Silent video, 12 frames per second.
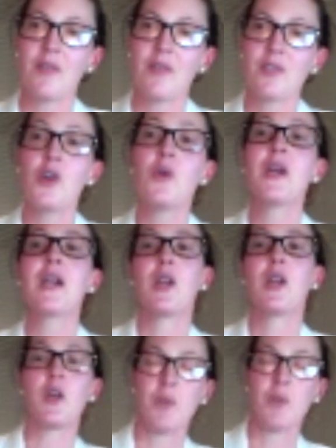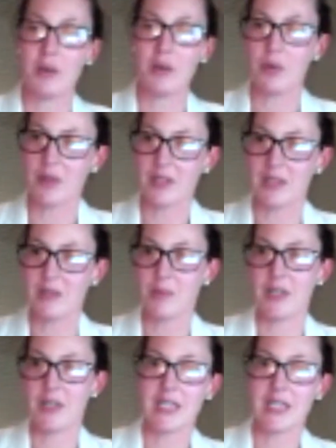to include people with
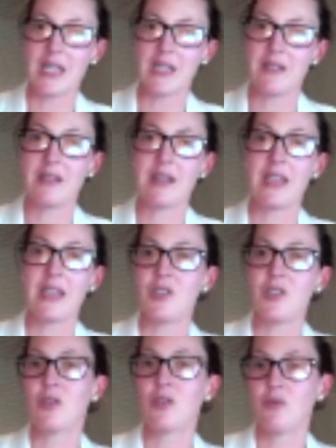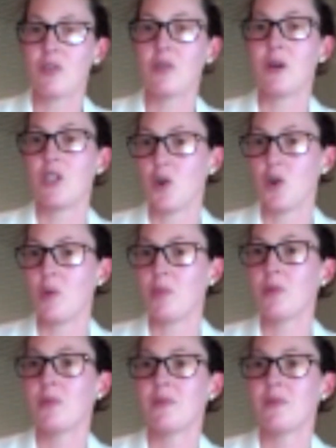disabilities is through a job,